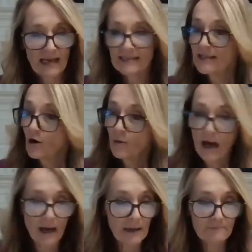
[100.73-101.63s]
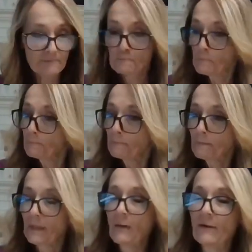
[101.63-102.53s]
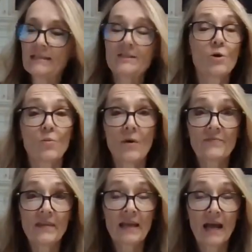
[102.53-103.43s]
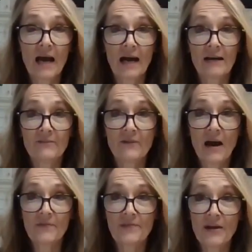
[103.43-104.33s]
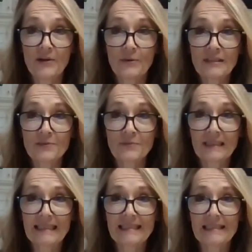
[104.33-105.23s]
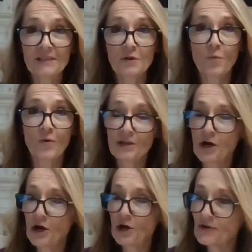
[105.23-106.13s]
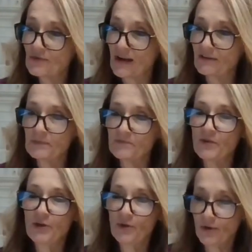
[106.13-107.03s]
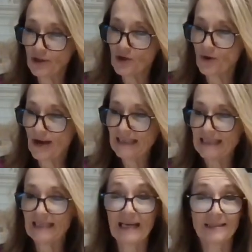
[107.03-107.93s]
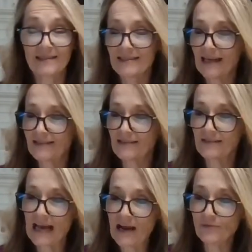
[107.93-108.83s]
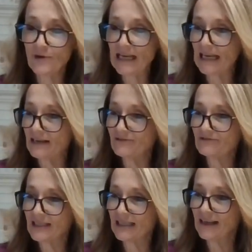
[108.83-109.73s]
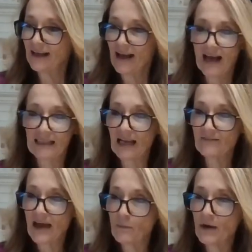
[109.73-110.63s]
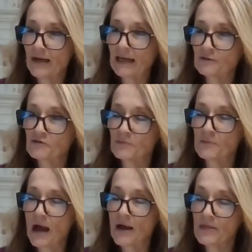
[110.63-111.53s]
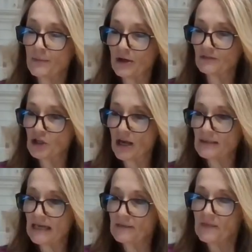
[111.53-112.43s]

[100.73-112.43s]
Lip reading: So, all right, so of the newest releases, which are your favorite? Your choice, that's a stencil, Every Gift. I love that one. It comes from the book of James.